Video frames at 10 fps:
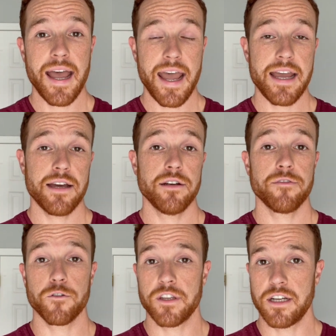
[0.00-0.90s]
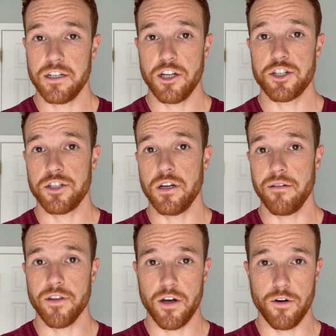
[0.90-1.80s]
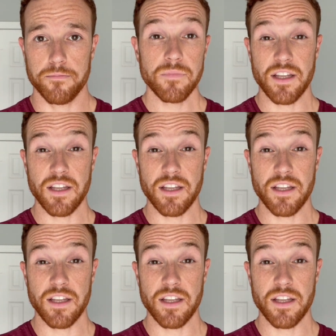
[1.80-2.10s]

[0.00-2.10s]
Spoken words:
and for the condition of the home.